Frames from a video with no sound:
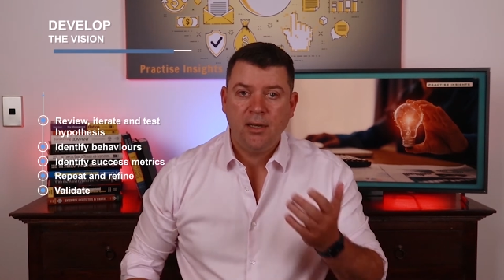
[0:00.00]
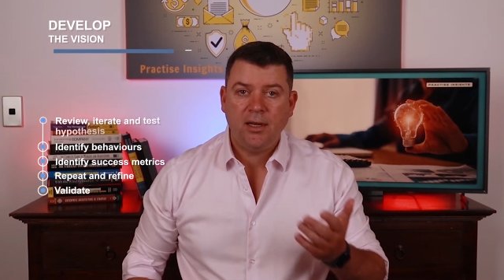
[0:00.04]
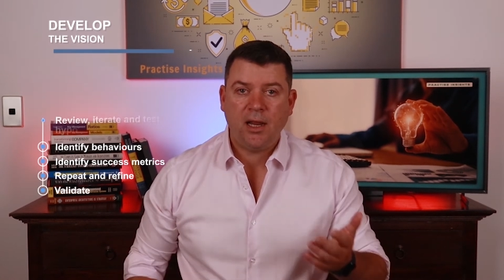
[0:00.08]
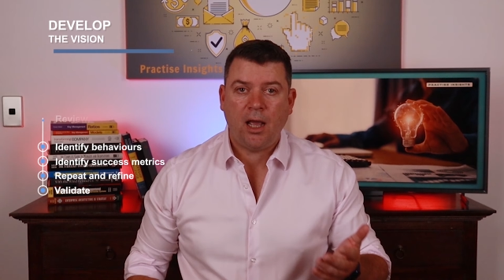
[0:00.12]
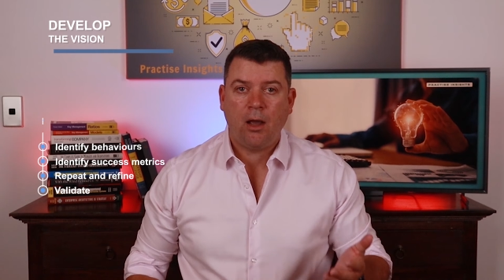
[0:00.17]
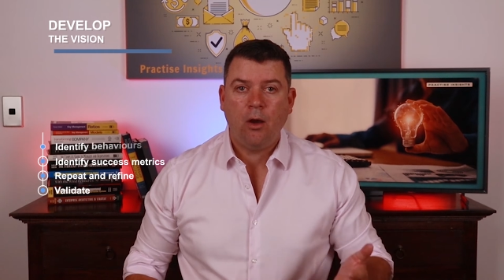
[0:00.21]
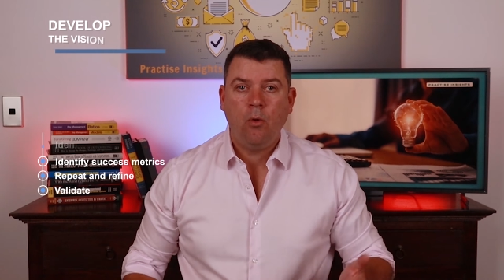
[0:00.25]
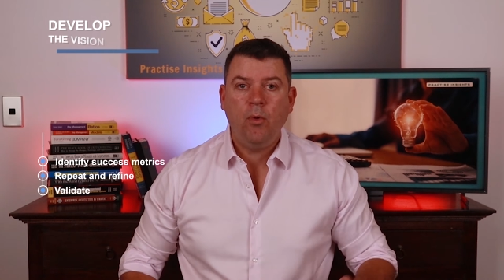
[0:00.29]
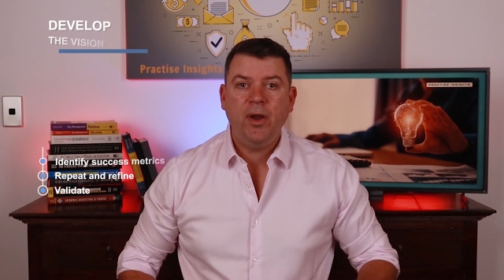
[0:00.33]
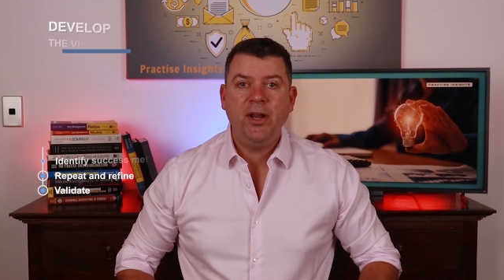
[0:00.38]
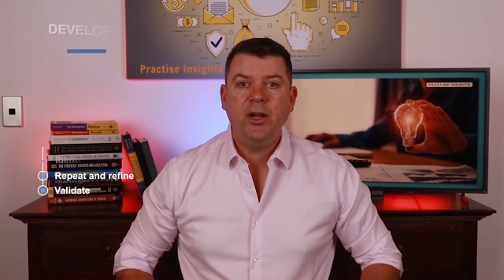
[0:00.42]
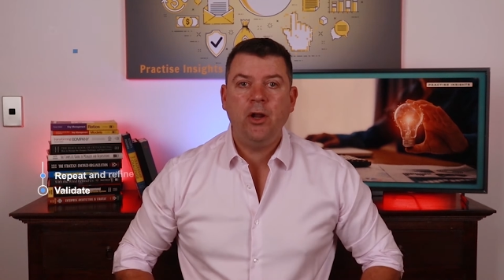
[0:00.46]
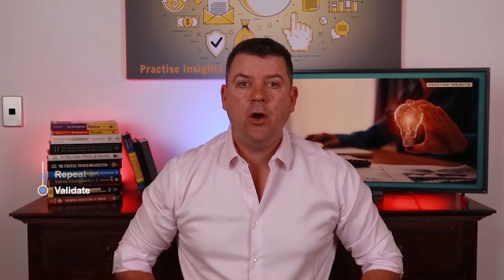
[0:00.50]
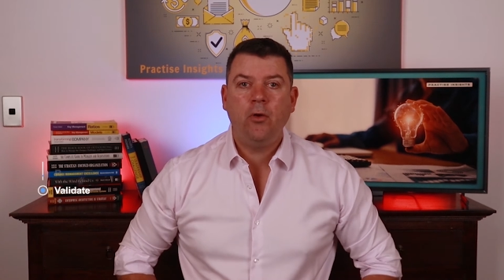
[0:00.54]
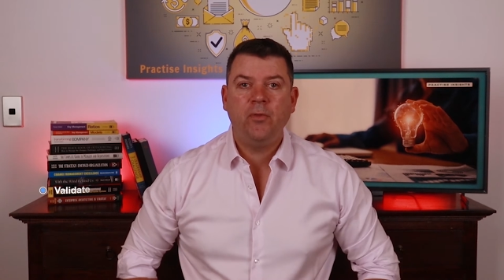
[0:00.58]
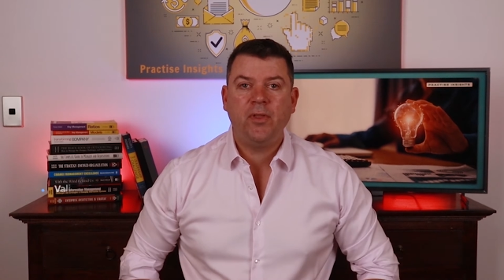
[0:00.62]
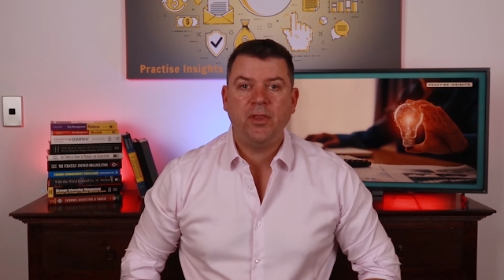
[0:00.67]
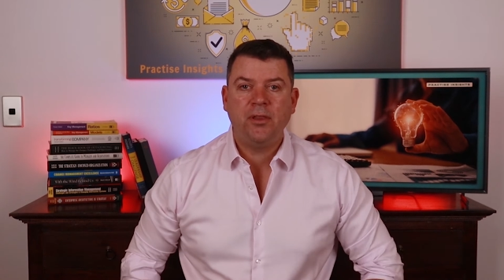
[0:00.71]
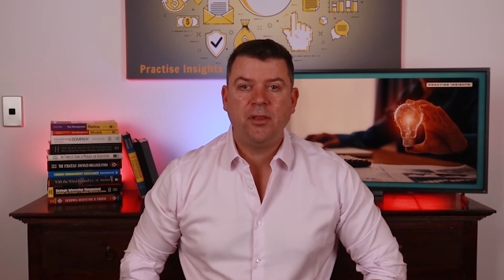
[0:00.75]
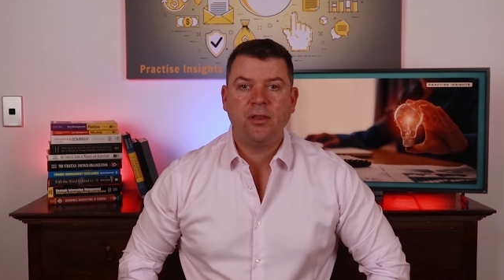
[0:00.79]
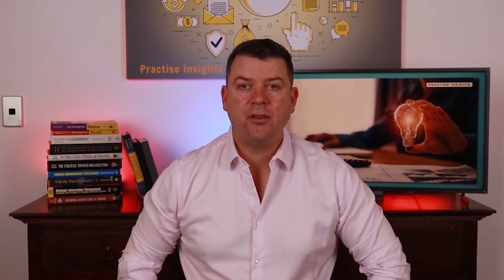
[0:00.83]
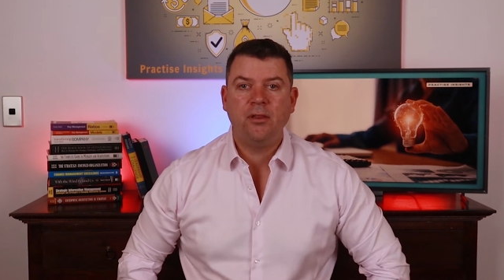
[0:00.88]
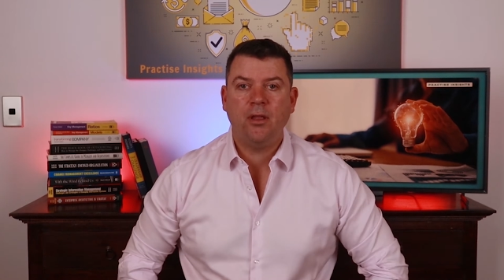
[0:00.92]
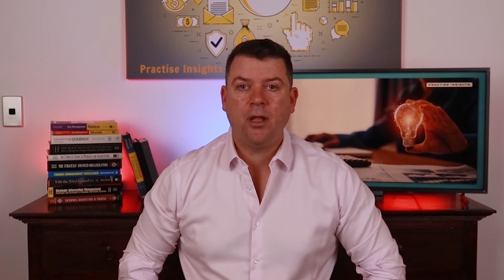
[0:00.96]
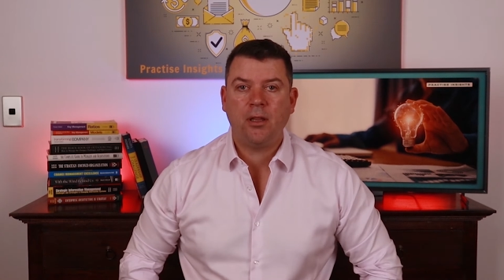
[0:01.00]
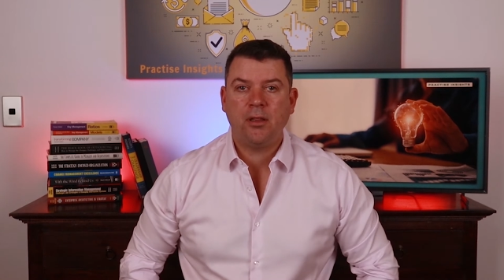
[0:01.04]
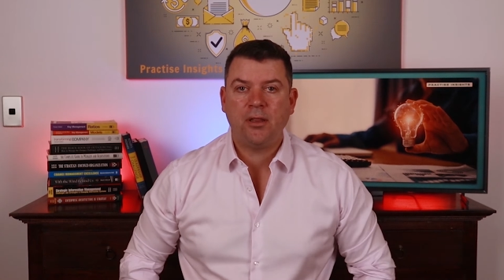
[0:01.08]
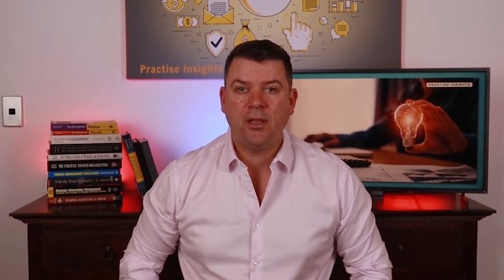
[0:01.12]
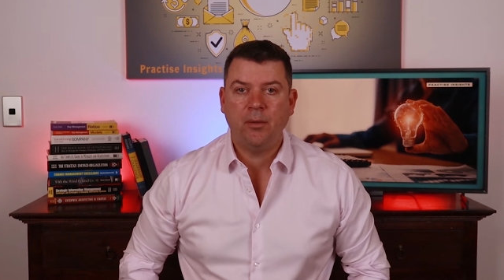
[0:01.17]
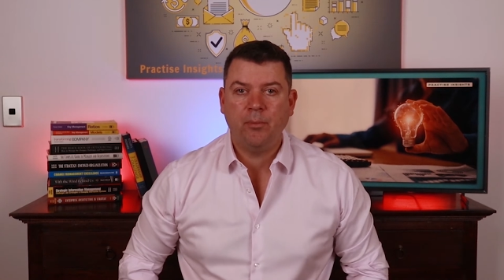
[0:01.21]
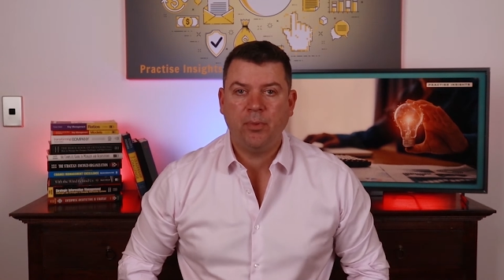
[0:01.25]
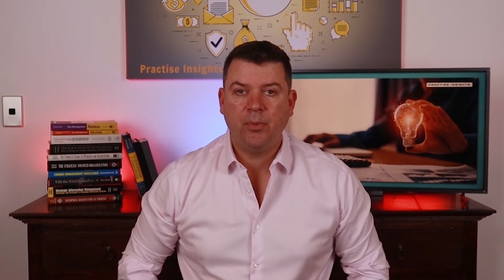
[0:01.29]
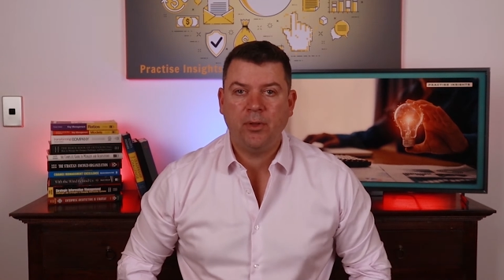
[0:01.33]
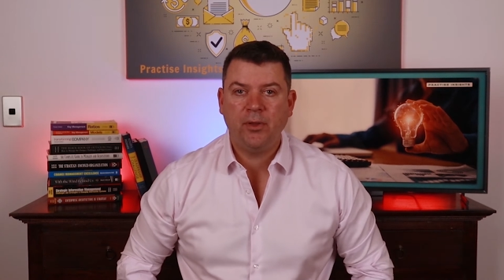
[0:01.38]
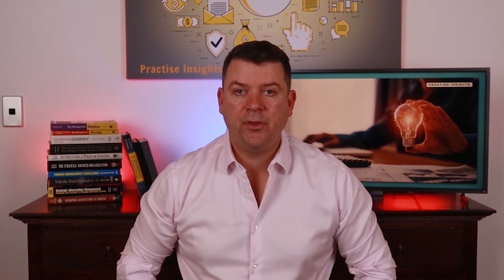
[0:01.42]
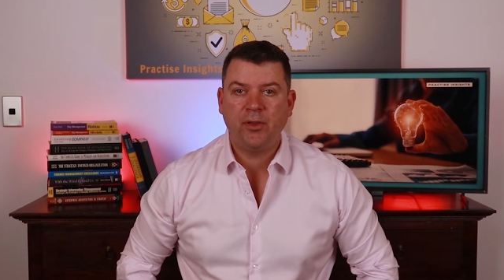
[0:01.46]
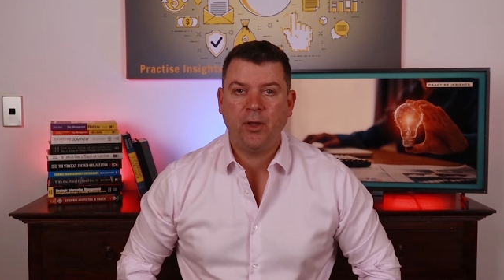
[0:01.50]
Now, we know this is not simple,